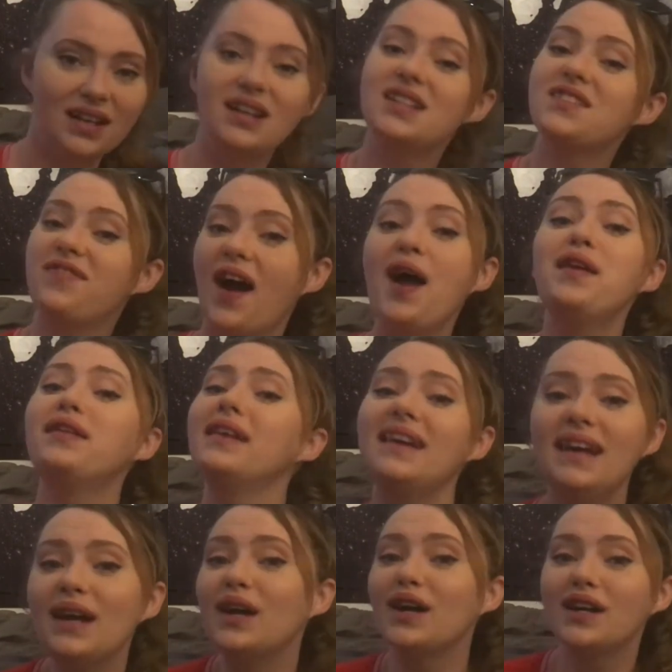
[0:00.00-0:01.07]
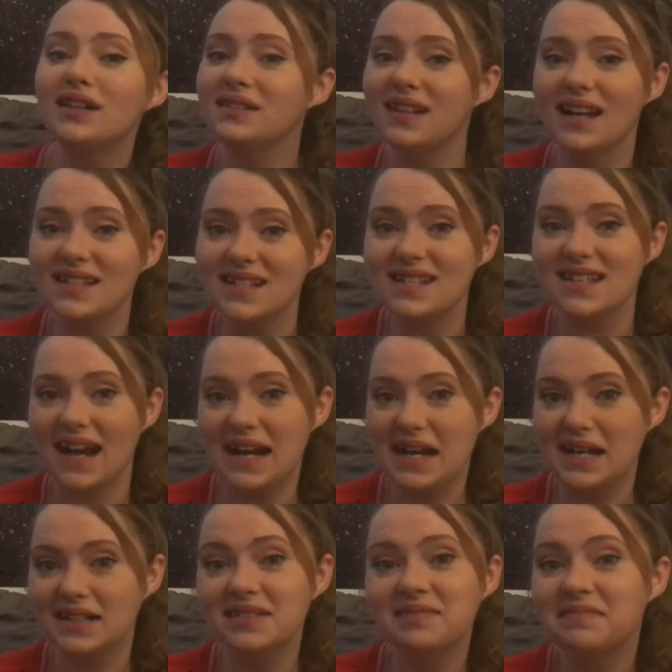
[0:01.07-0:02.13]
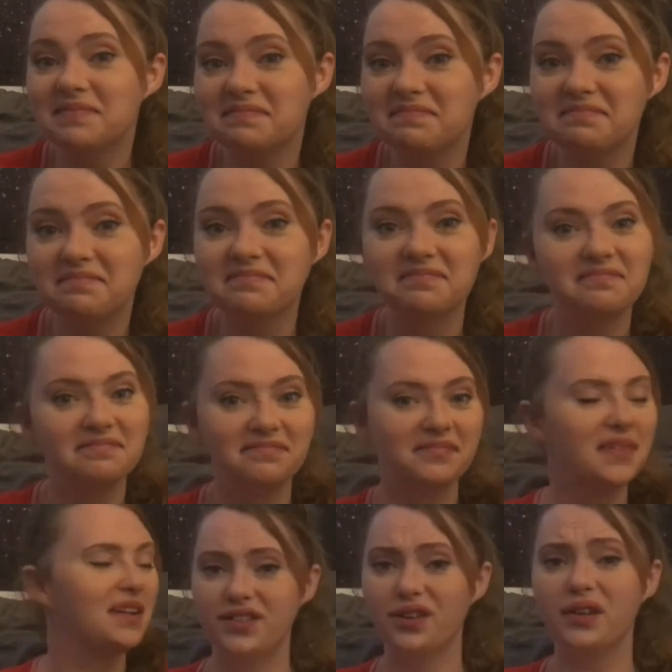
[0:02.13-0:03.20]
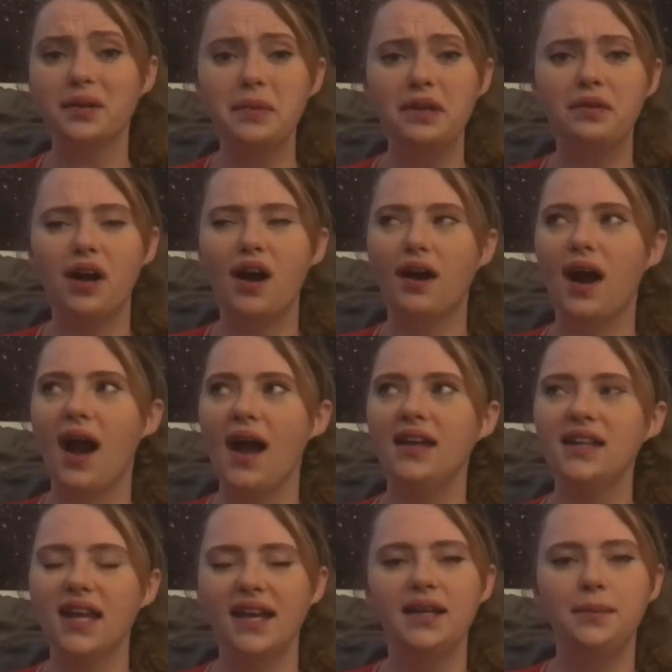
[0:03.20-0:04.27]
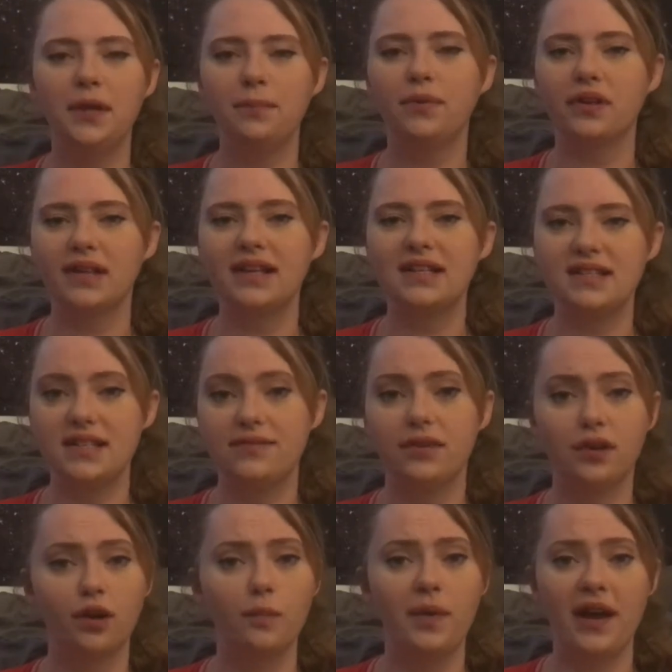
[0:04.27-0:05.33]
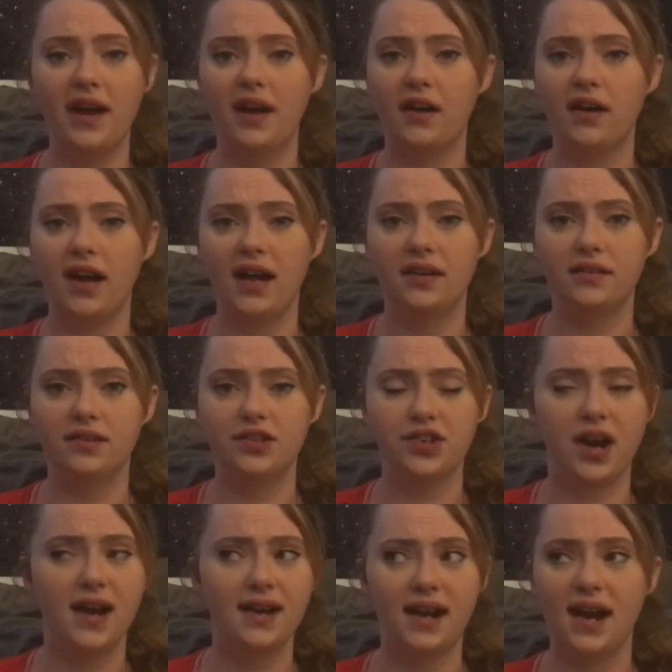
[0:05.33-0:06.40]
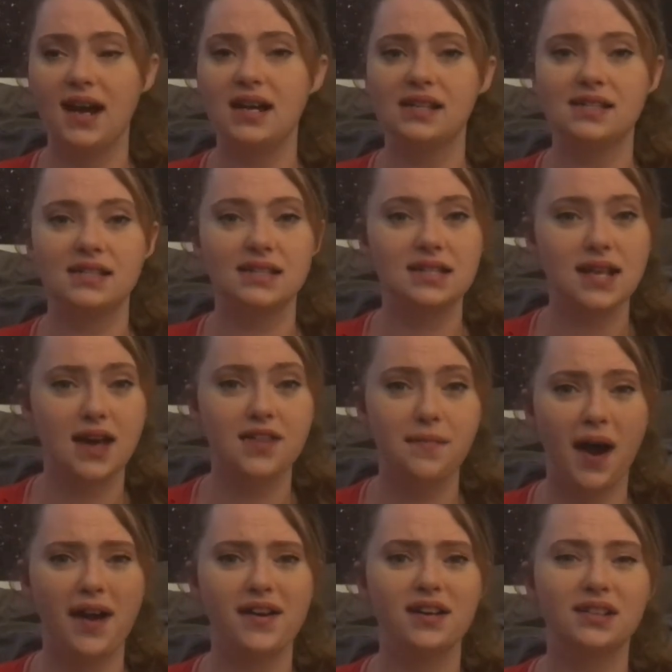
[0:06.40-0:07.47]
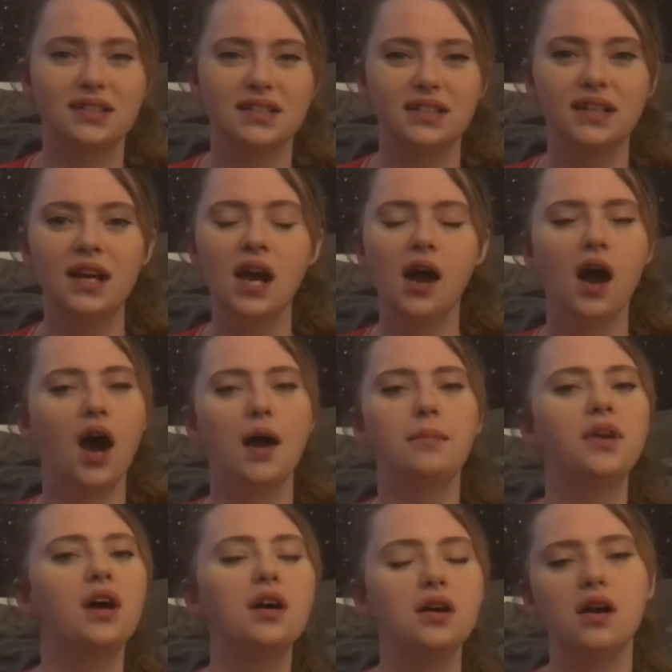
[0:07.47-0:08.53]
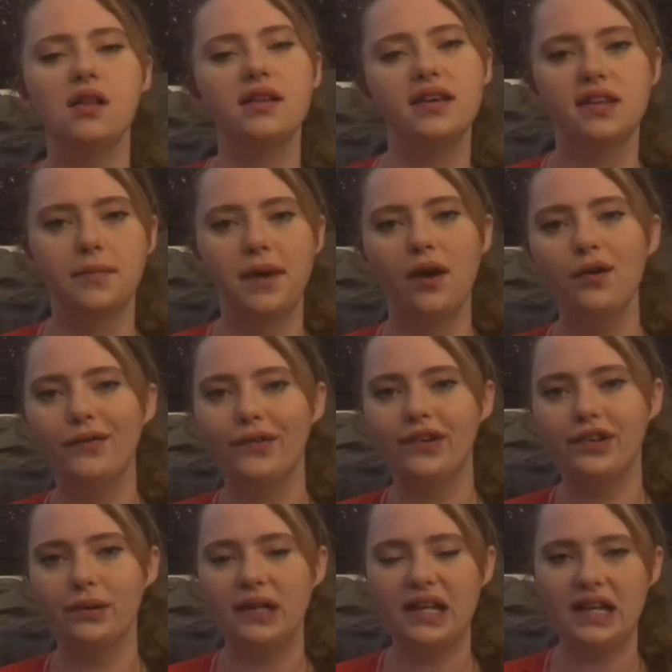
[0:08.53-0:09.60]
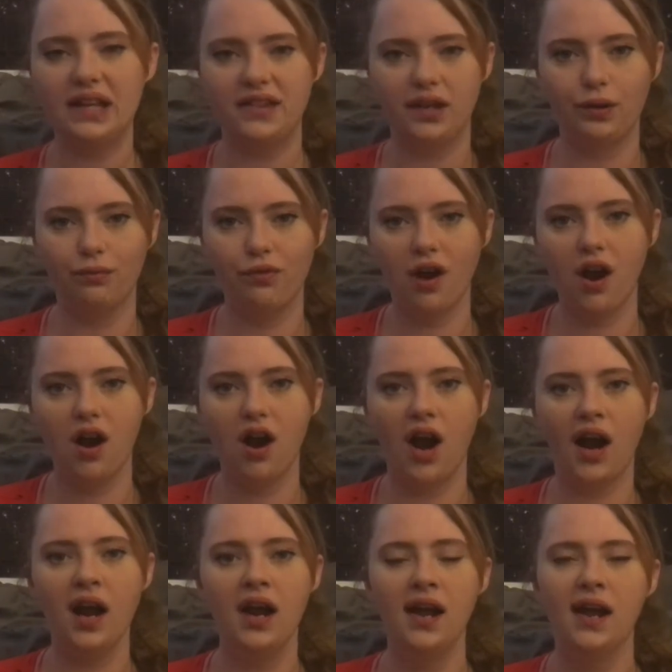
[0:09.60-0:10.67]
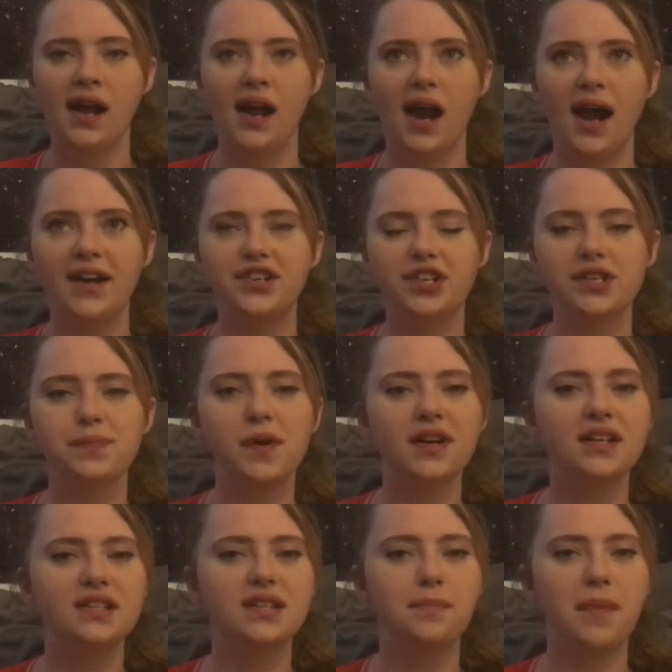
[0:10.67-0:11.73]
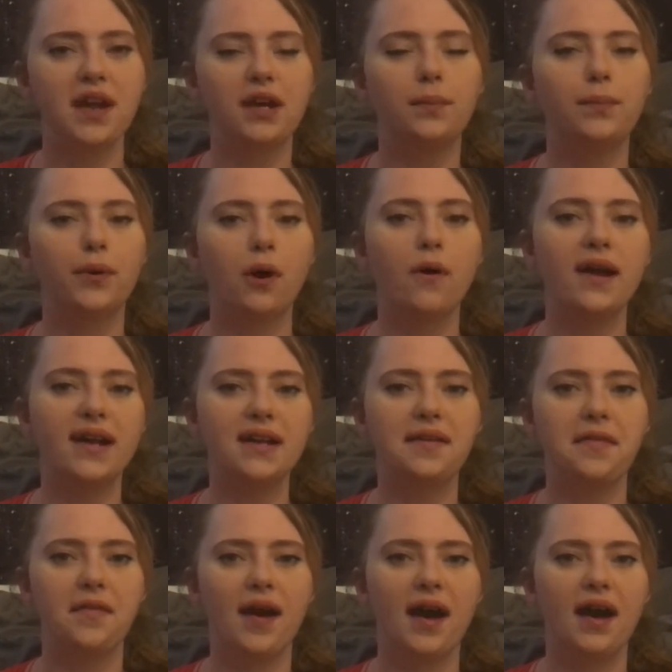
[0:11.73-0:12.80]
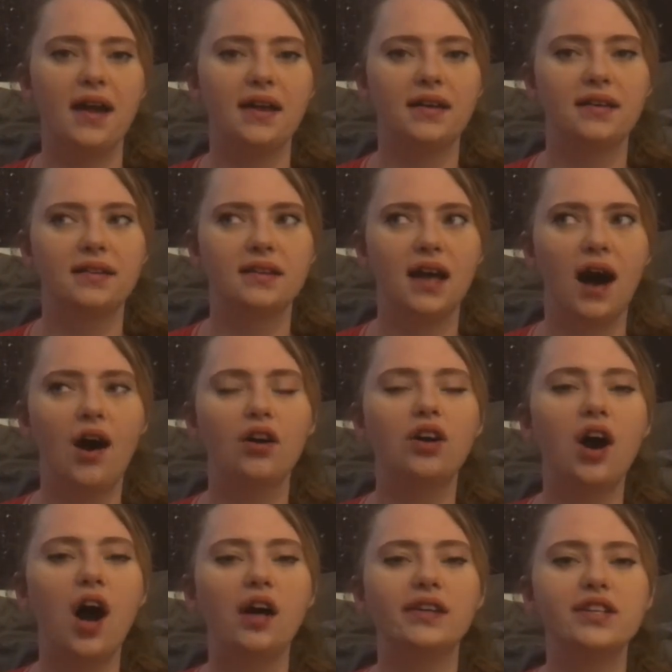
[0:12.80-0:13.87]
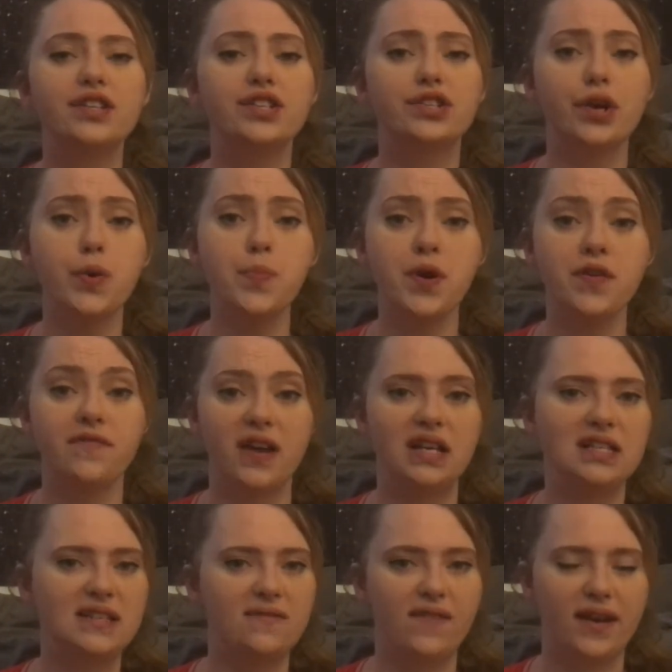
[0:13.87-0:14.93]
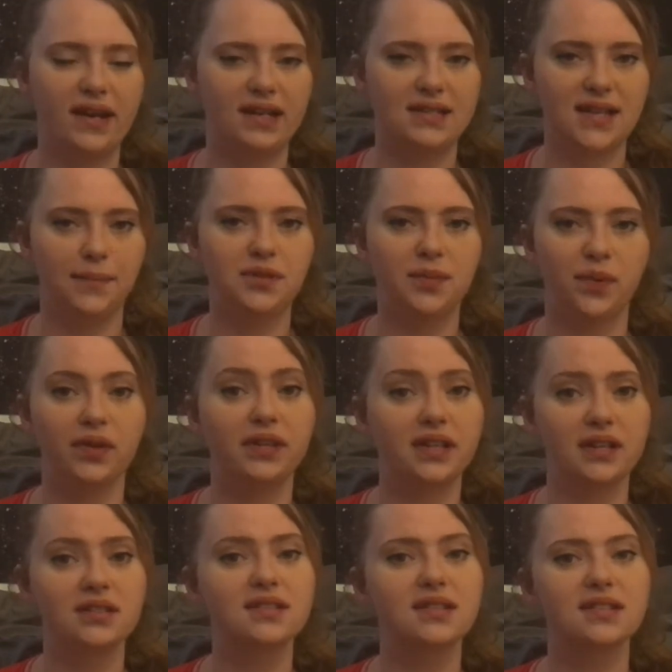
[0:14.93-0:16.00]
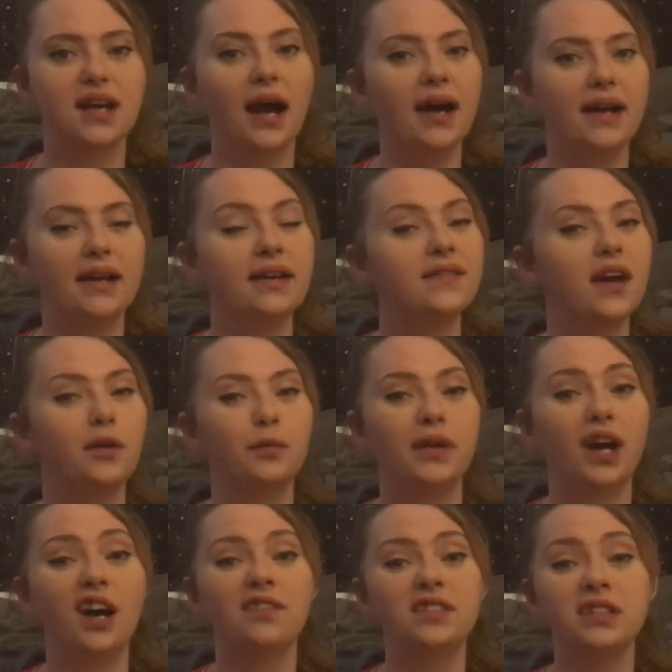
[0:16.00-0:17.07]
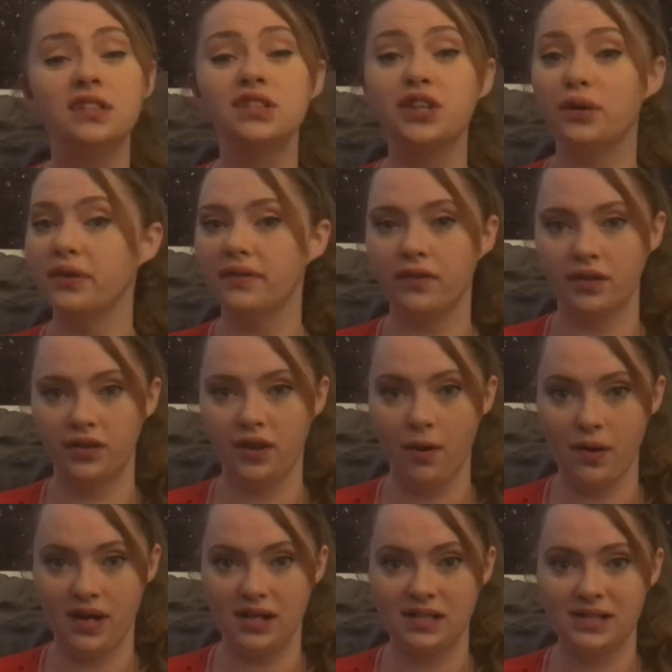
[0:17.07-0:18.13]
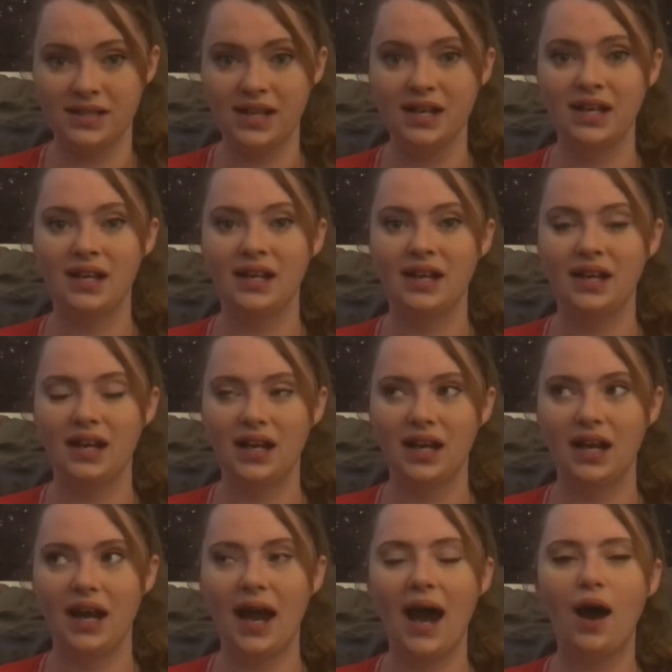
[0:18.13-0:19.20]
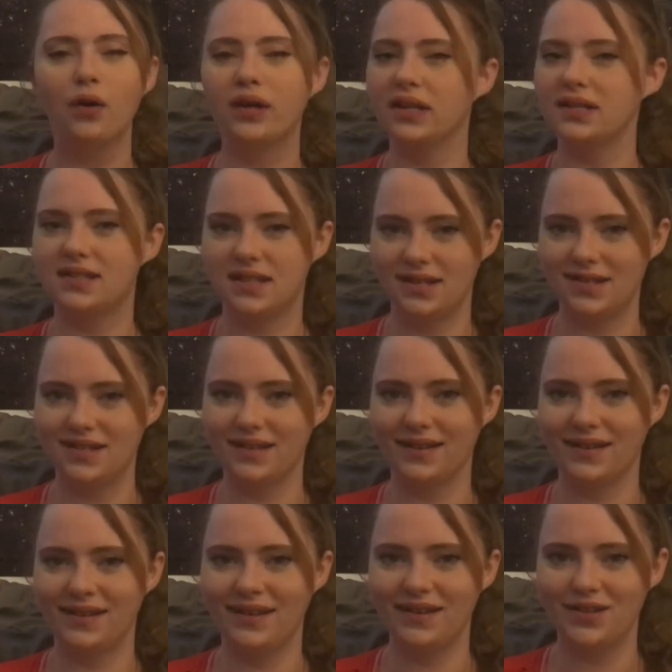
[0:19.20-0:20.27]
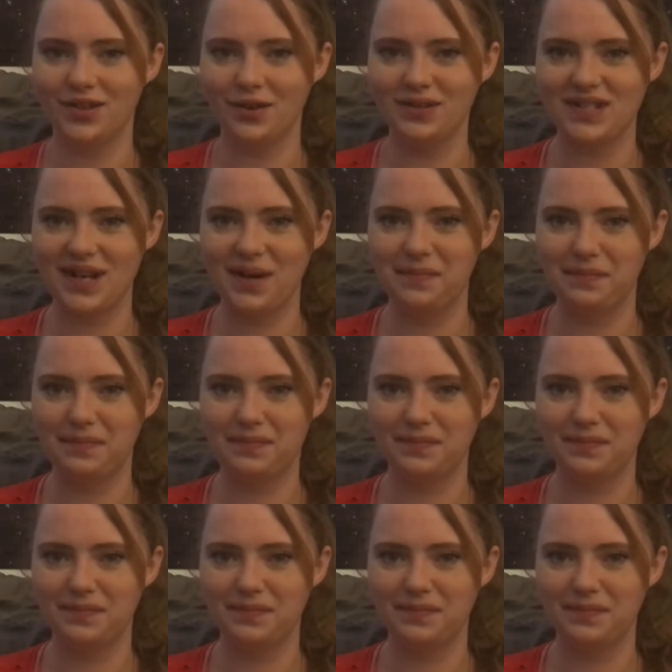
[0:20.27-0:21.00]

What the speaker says: it's finally here. That's exciting. Don't get me wrong, I like people like Stephen Colbert and the Try Guys and Seth Meyers, and I'm not calling them out for doing anything wrong. I just wanted to make a point that alcohol is so pervasive and acceptable in our society that we often don't even notice how consistently it shows up.